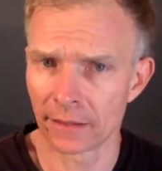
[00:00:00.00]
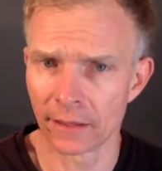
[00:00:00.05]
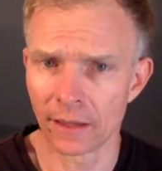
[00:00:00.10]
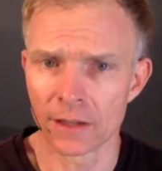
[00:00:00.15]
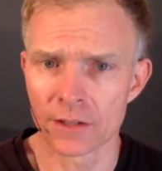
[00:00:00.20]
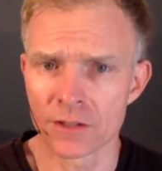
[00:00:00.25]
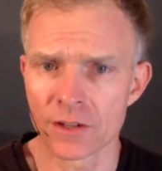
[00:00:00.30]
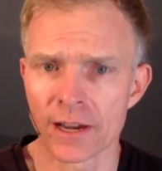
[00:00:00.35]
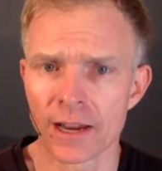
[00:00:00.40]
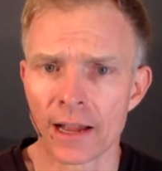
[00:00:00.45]
I
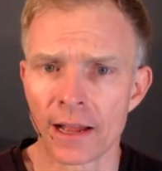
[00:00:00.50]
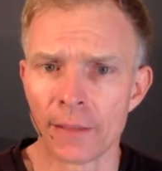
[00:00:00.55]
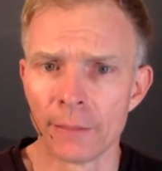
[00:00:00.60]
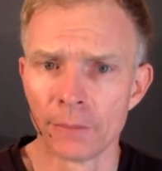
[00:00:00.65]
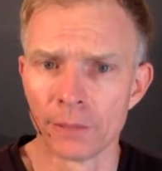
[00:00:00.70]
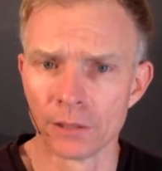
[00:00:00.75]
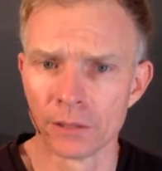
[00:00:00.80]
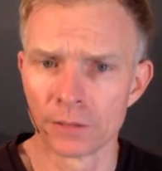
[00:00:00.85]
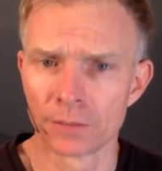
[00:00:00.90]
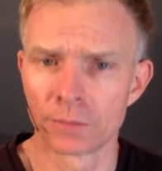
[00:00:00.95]
was really
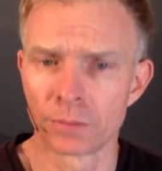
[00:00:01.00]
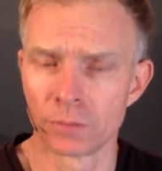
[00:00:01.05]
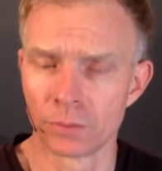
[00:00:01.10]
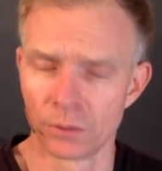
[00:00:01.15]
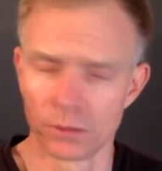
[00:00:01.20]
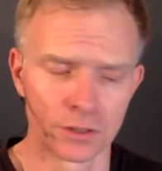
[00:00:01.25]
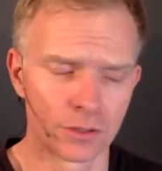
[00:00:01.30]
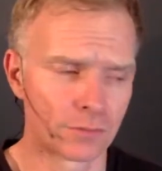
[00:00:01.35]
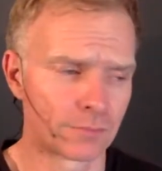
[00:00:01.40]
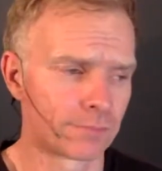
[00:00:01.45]
humbled.
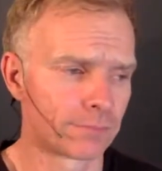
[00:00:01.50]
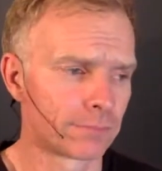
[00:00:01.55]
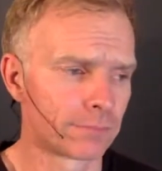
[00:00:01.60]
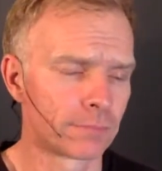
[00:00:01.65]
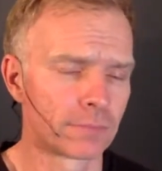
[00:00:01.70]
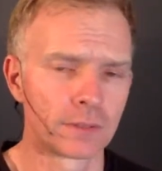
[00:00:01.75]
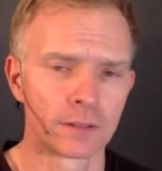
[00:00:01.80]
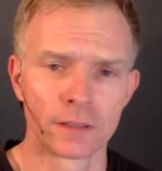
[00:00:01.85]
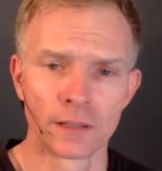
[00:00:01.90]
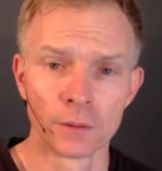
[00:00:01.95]

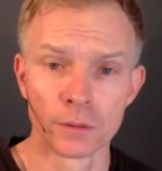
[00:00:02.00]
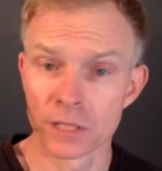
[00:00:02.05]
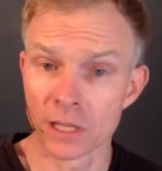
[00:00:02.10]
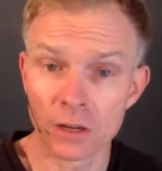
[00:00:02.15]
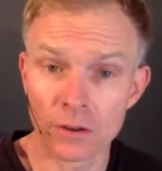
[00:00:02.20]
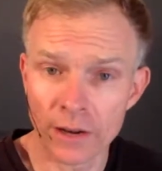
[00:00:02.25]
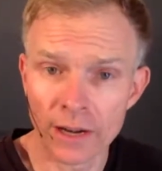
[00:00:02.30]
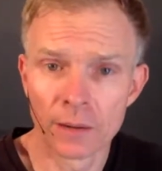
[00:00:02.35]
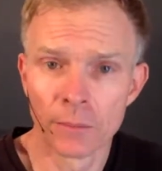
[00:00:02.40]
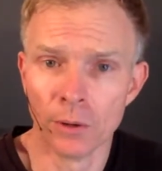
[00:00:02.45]
It was
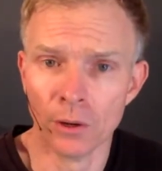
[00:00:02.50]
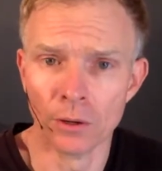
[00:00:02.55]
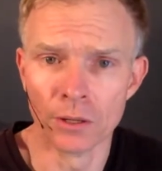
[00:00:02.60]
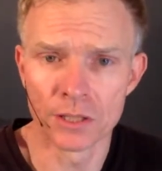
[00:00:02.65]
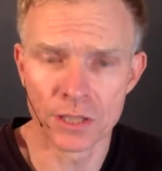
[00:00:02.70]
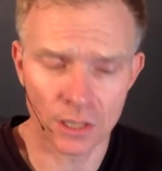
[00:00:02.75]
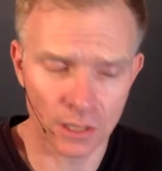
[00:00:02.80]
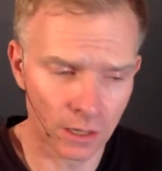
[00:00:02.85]
incredible.